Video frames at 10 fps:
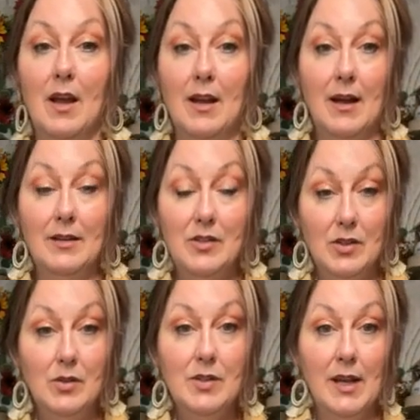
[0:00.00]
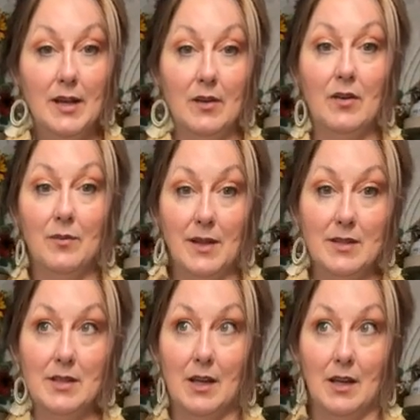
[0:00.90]
and I do take care of my
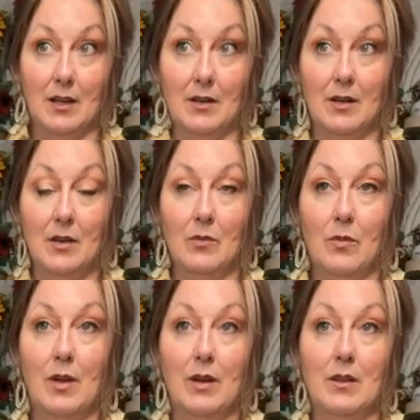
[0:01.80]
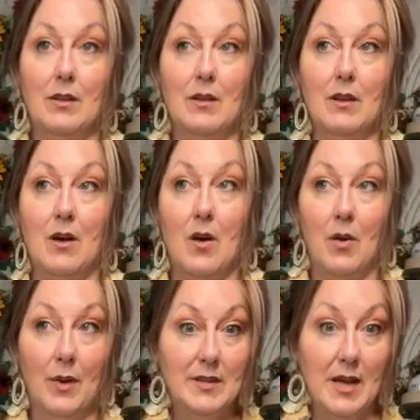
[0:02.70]
skin
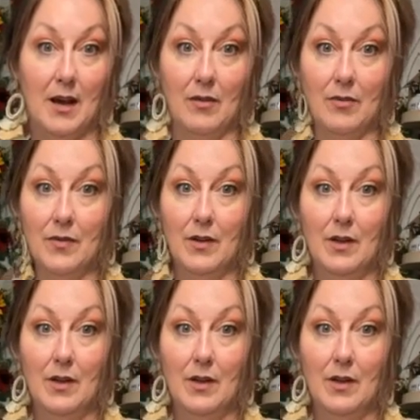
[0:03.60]
always have,